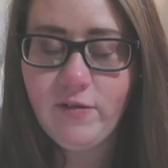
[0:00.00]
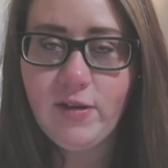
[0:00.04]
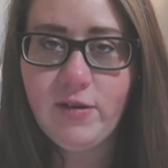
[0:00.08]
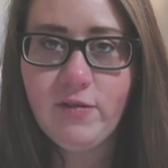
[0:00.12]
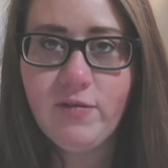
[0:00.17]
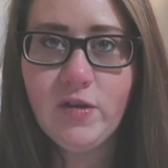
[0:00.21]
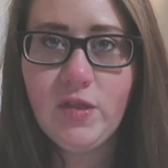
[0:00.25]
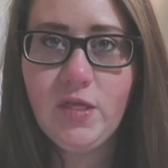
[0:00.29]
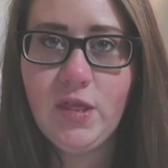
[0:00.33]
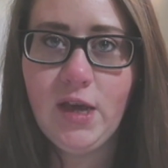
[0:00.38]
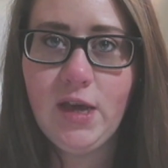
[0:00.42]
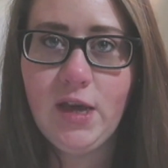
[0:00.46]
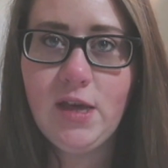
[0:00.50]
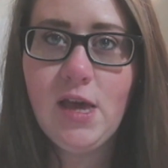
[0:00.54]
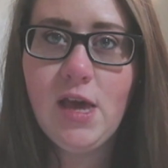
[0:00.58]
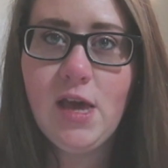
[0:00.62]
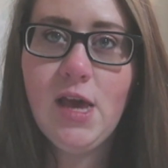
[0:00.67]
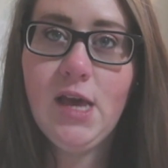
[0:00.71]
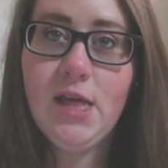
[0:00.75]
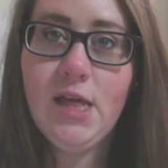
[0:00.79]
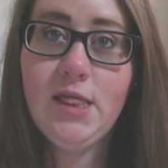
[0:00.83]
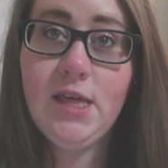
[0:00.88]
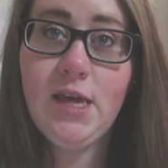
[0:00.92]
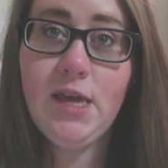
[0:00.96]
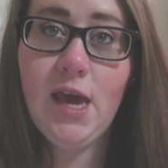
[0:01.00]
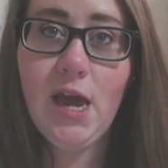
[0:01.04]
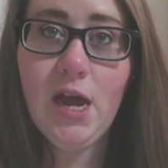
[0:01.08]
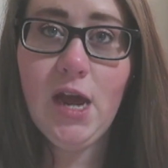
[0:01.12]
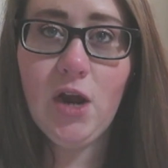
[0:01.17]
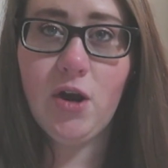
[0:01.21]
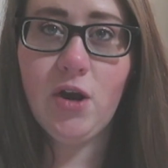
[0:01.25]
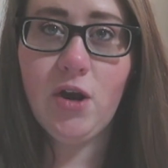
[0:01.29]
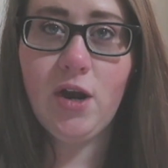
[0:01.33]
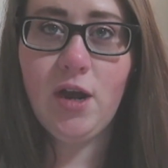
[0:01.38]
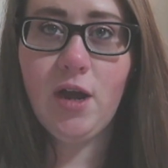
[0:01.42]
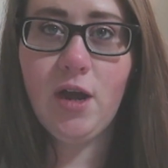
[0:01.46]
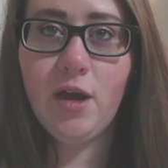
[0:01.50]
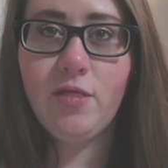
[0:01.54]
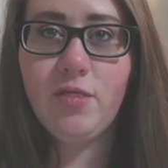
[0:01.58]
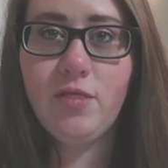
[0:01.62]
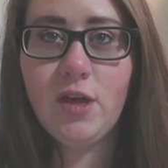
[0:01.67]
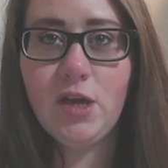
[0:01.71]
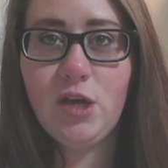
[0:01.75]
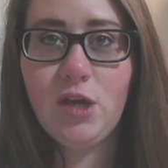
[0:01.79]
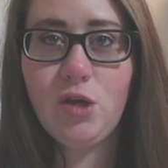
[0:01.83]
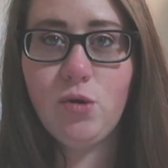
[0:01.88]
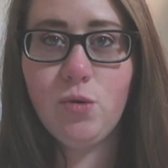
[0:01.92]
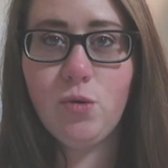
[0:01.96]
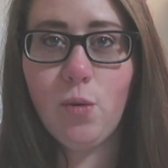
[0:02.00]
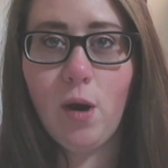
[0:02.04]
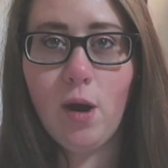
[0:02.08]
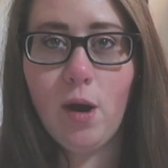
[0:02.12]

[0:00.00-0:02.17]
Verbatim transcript: even like the area that you